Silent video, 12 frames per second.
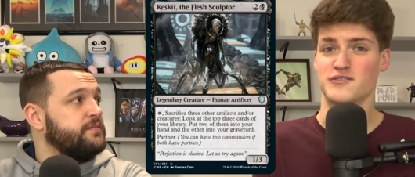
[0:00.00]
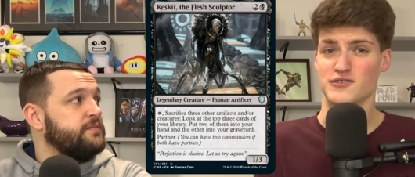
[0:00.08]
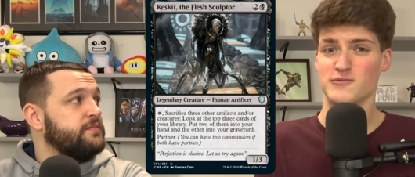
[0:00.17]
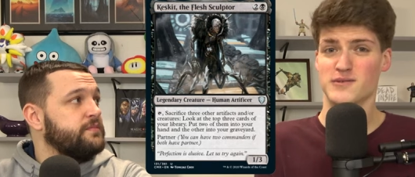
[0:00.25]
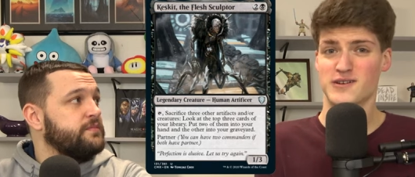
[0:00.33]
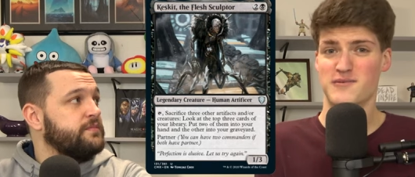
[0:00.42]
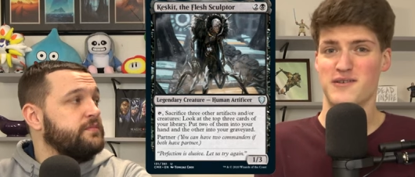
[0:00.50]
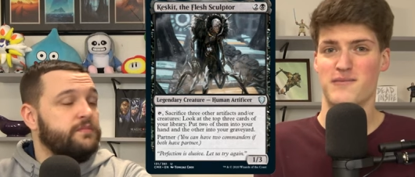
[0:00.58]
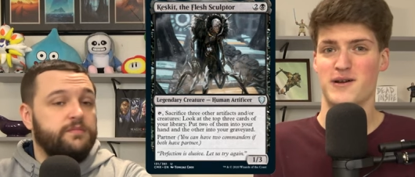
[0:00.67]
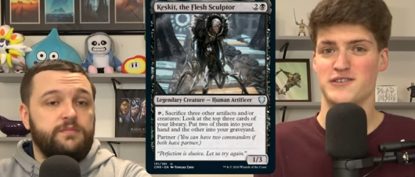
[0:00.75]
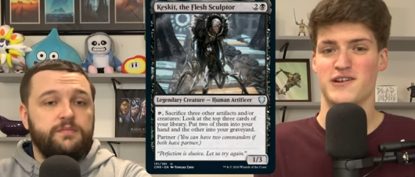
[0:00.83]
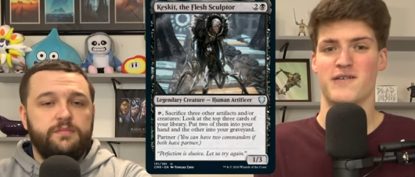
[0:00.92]
Speaker 1: super good with a
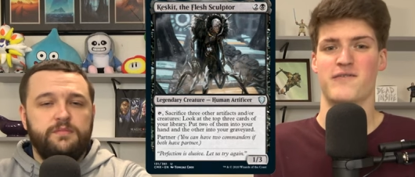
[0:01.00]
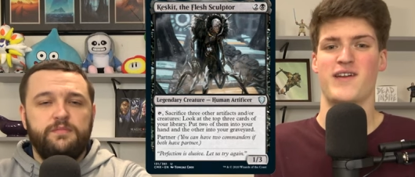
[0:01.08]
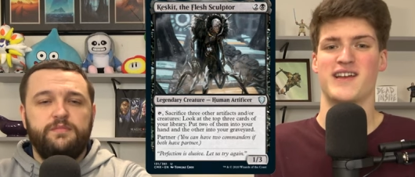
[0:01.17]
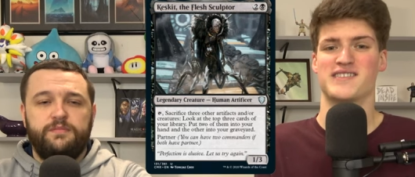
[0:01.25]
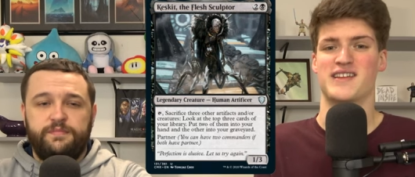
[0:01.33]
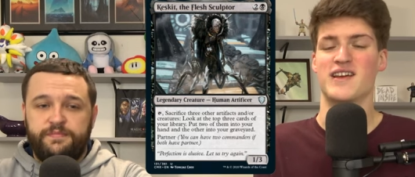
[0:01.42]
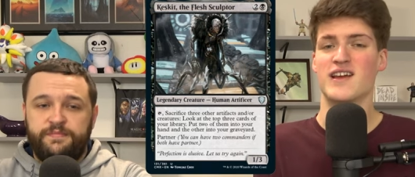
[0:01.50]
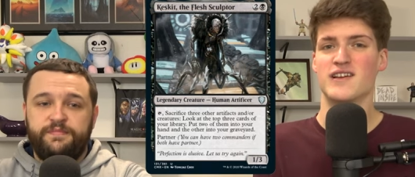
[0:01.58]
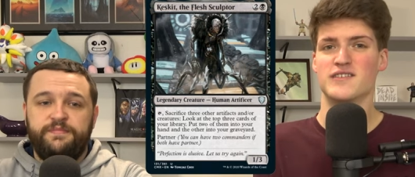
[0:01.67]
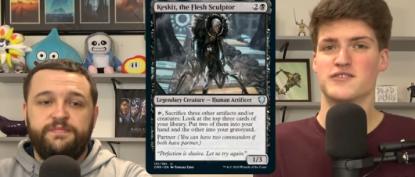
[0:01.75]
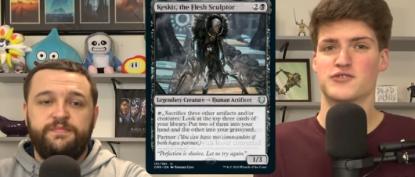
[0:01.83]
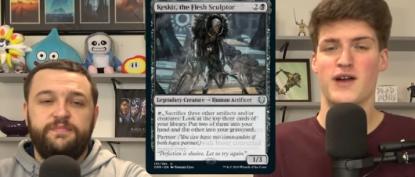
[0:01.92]
bunch of artifacts, and mm-hmm.
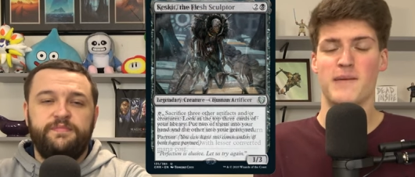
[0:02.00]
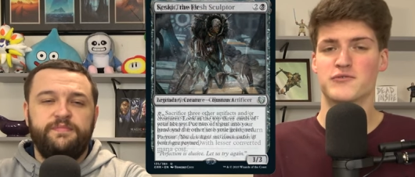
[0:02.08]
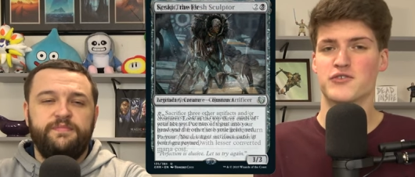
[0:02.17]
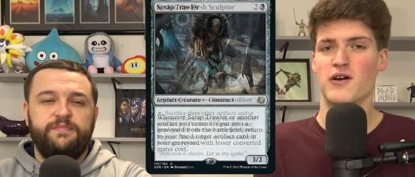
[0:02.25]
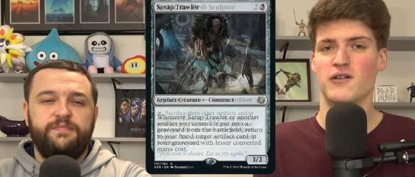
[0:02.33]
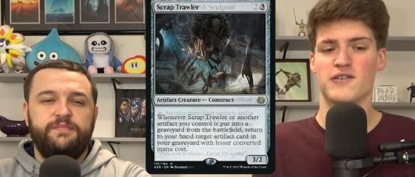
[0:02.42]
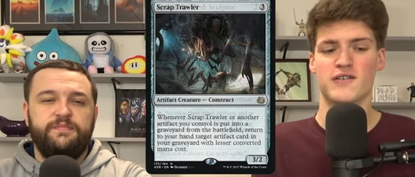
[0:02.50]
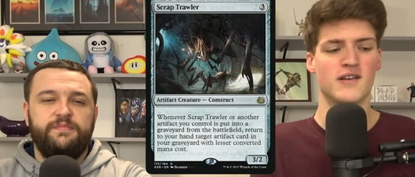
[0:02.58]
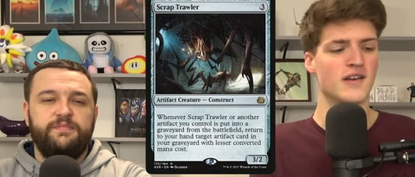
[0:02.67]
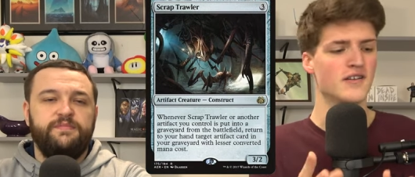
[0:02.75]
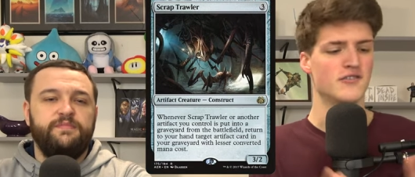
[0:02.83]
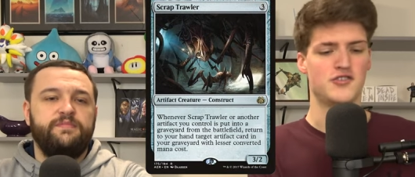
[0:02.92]
Scrap Trawler,
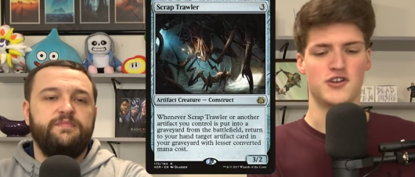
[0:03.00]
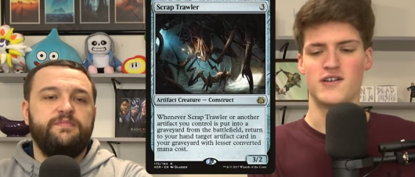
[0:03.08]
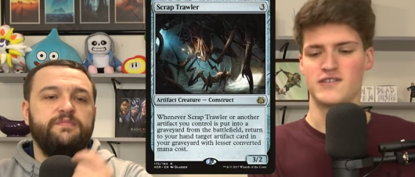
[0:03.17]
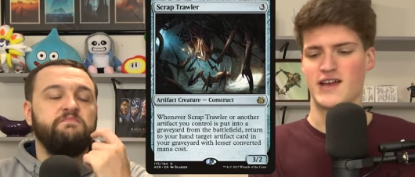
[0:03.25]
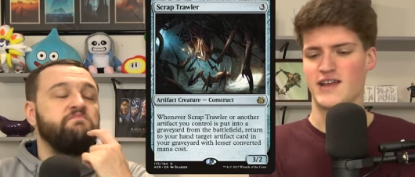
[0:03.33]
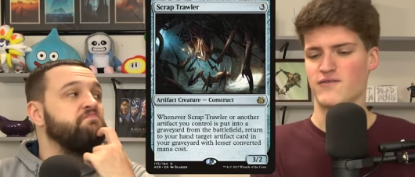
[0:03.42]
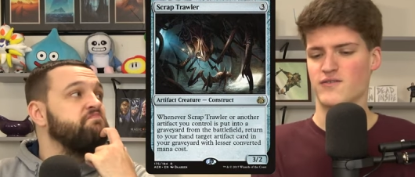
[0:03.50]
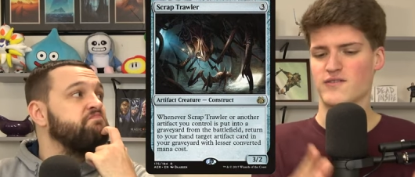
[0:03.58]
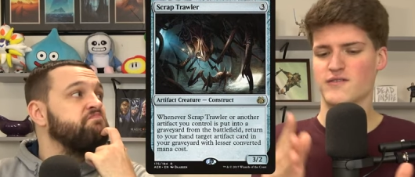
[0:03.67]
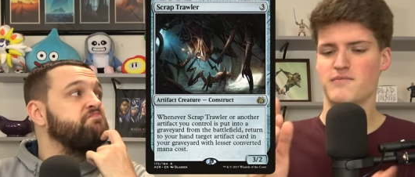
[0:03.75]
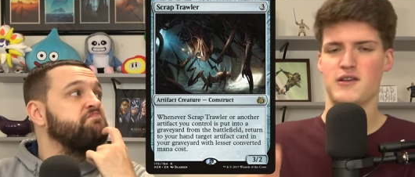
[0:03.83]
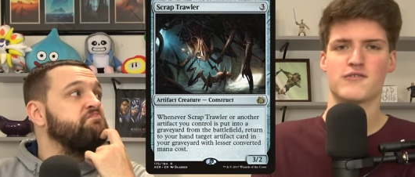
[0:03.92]
Junk
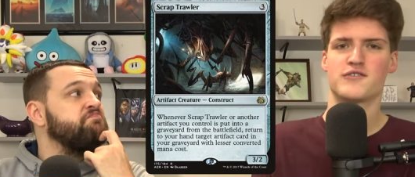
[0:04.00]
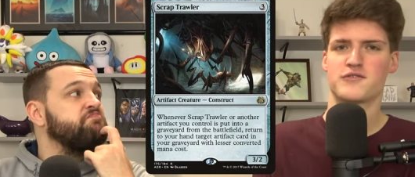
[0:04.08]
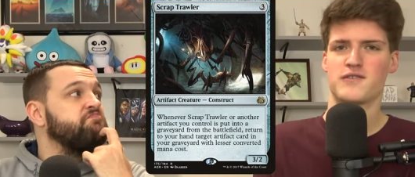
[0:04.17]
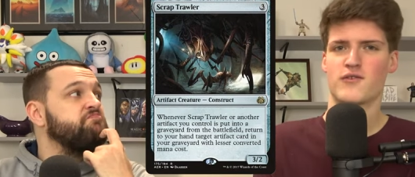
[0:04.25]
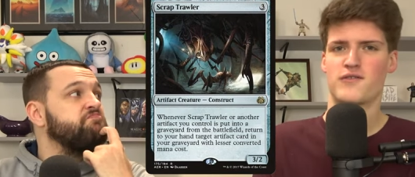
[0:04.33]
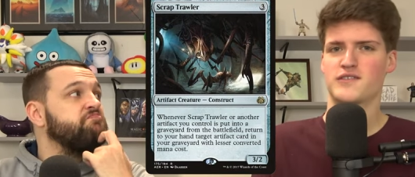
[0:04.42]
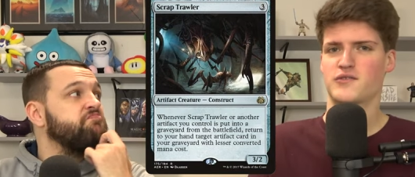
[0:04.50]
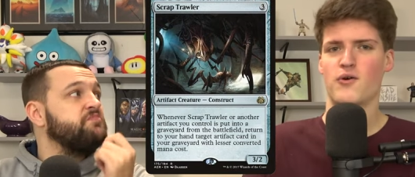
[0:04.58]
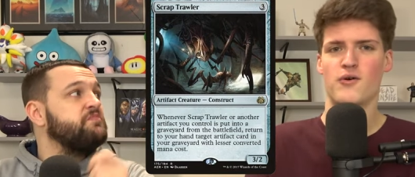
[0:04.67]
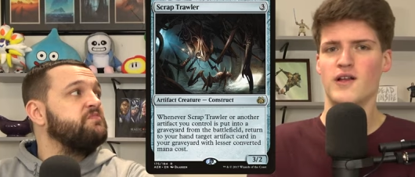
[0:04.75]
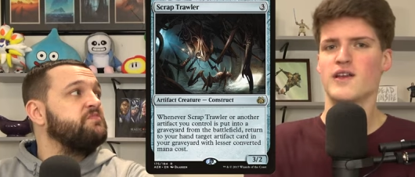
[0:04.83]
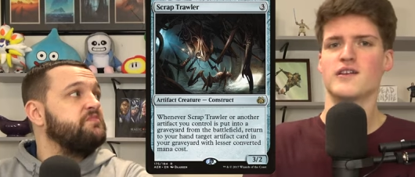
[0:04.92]
Diver, Myr Retriever. This
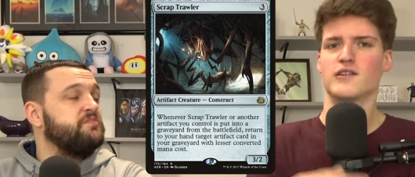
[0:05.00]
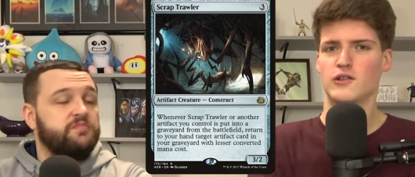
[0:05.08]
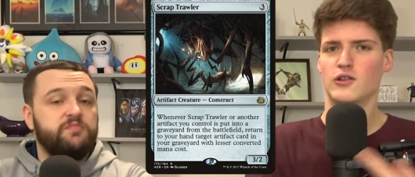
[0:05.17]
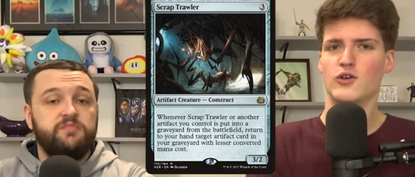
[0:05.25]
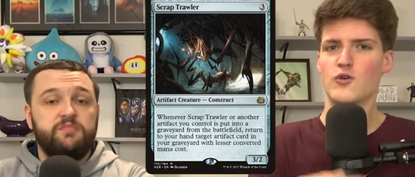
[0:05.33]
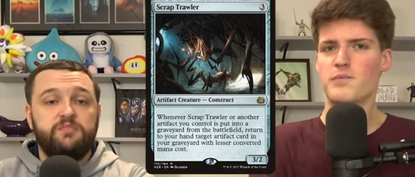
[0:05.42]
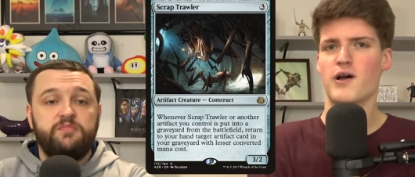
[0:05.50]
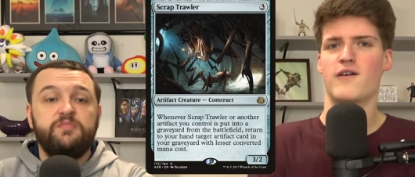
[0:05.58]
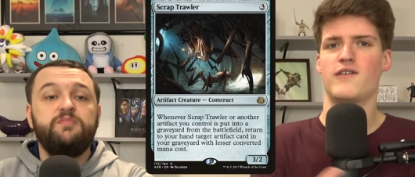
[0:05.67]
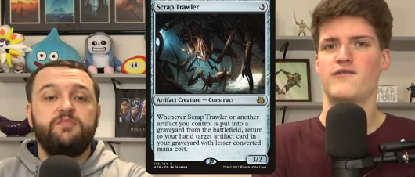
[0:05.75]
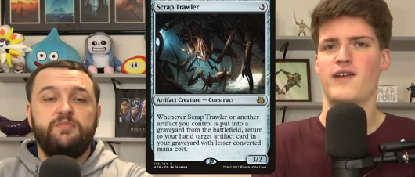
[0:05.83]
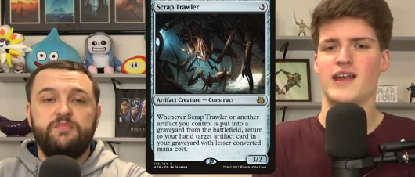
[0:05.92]
whole loop
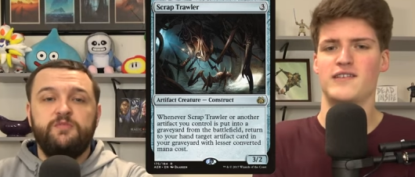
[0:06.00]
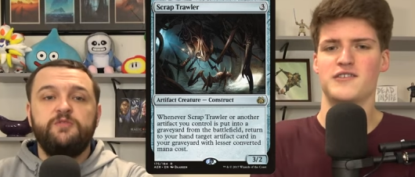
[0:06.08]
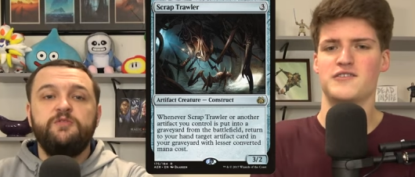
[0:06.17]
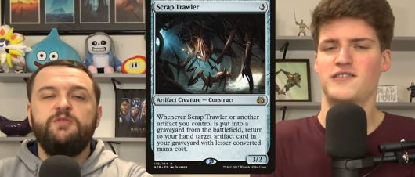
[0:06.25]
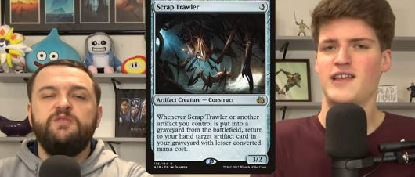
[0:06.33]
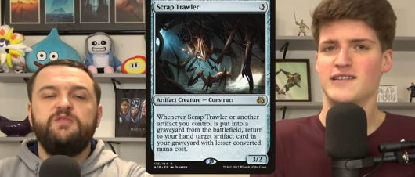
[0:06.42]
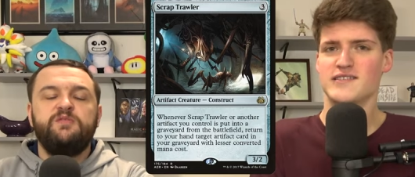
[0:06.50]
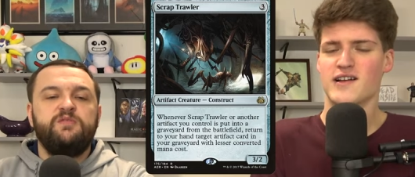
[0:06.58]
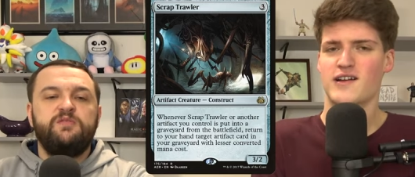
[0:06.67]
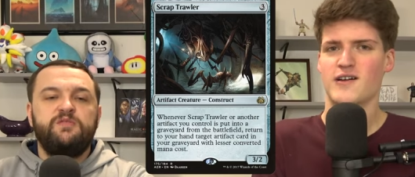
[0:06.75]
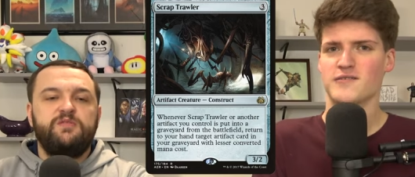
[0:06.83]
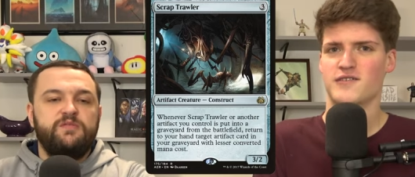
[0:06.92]
of advantage. That's
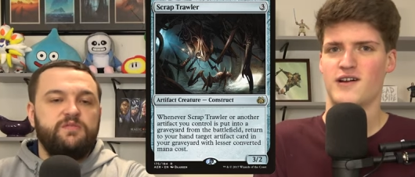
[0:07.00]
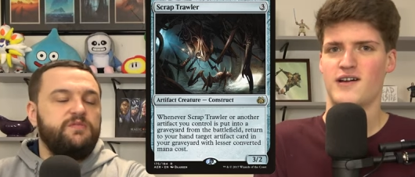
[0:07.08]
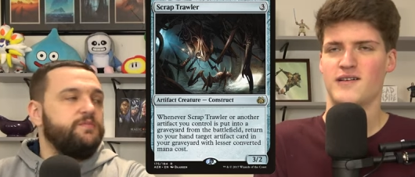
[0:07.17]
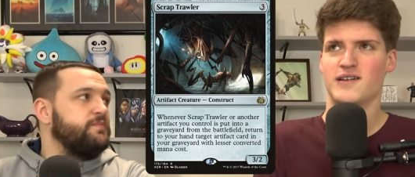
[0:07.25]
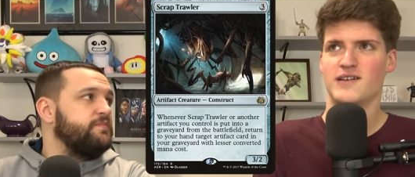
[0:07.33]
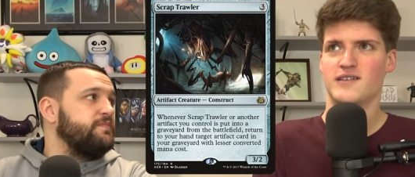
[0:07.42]
not card draw,